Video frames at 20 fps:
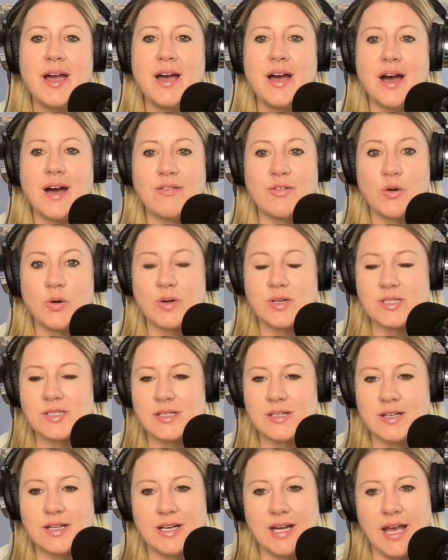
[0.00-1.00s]
Of course,
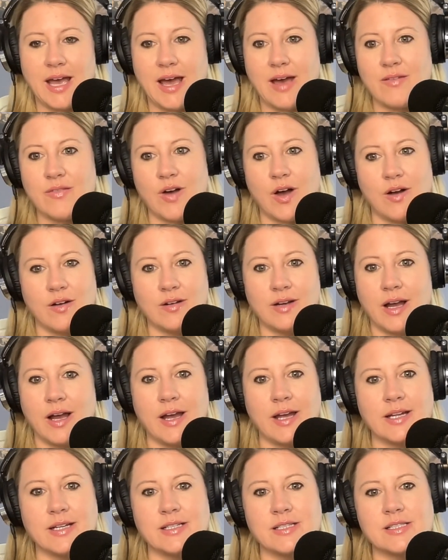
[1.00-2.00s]
they're going to have all
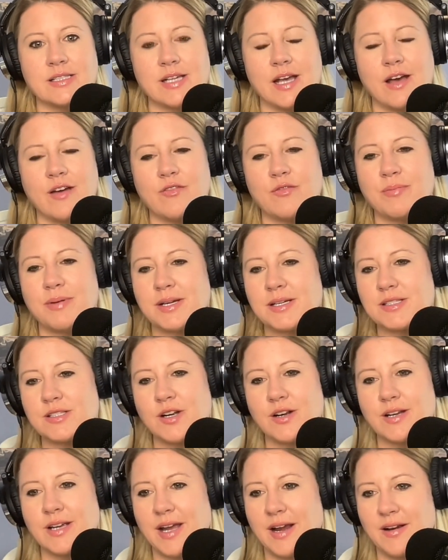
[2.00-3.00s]
kinds of
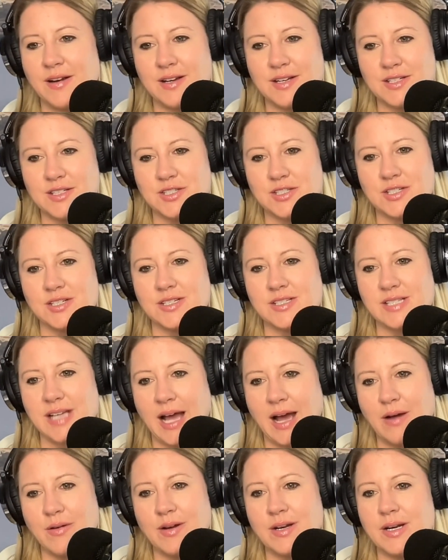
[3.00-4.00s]
Pixar characters
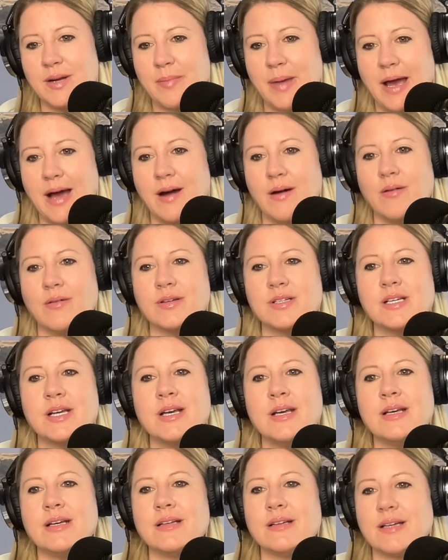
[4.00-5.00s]
out and about,
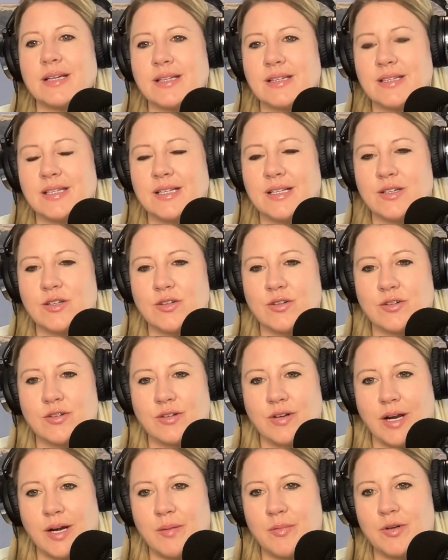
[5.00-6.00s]
like the
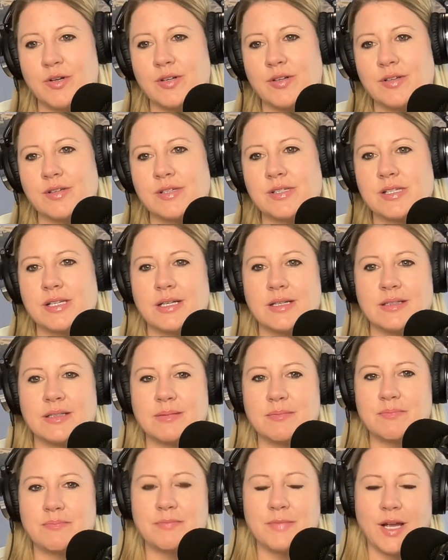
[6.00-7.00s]
Incredibles and
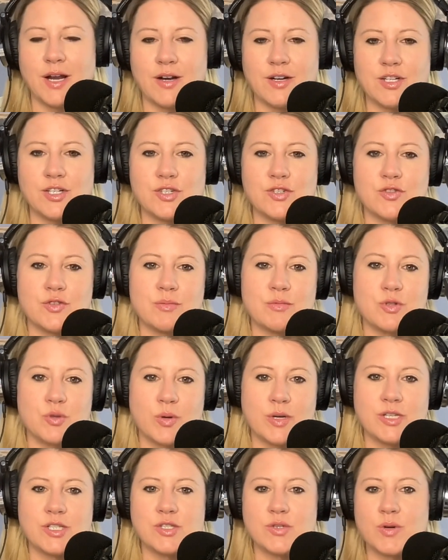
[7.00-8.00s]
characters from
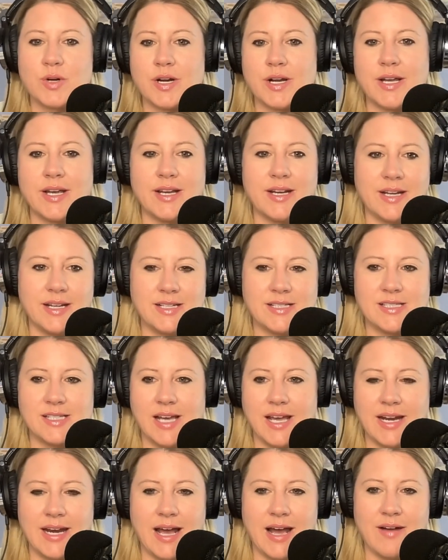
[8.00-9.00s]
Toy Story and
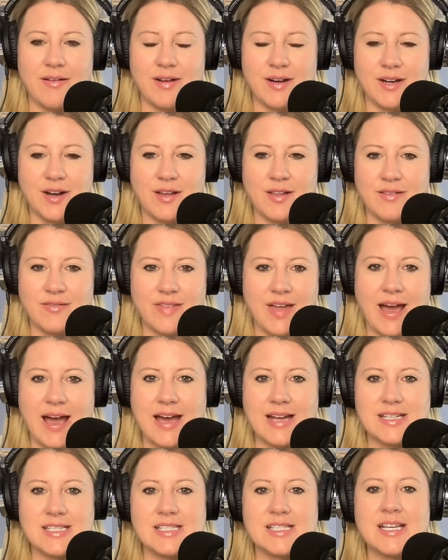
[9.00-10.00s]
Inside Out and all of
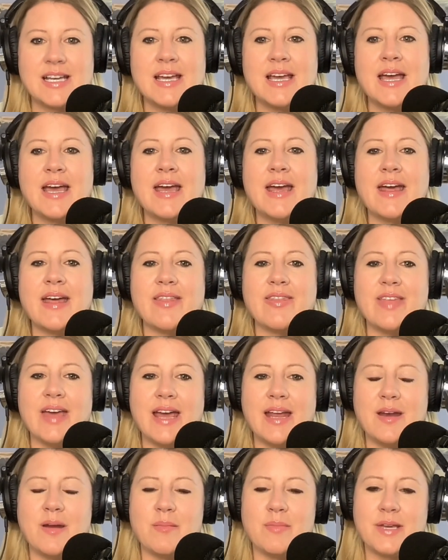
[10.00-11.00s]
that.
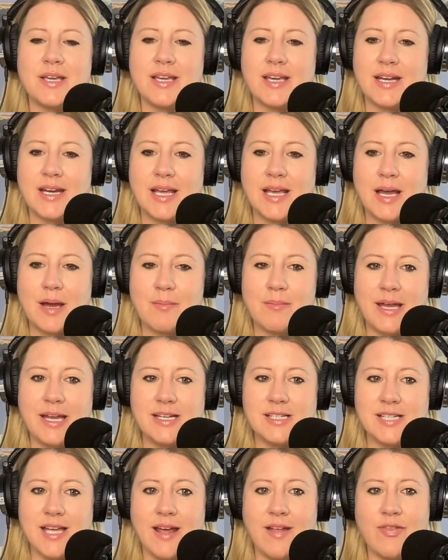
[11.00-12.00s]
Then beginning May
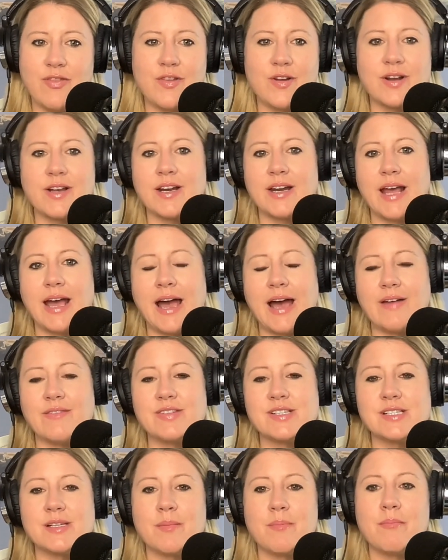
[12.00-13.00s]
10th, they're going to have
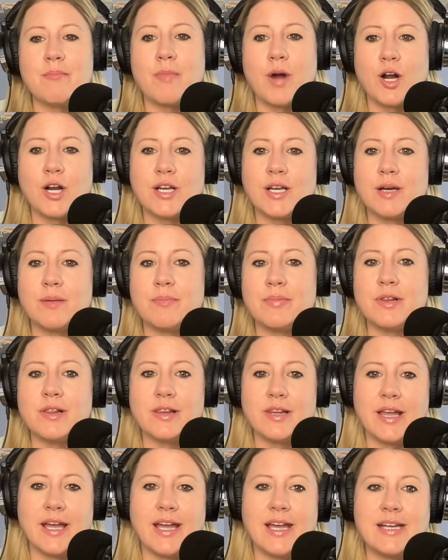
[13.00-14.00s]
some
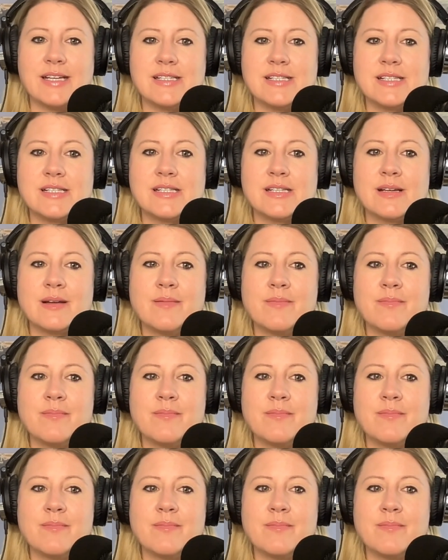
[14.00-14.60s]
marketplace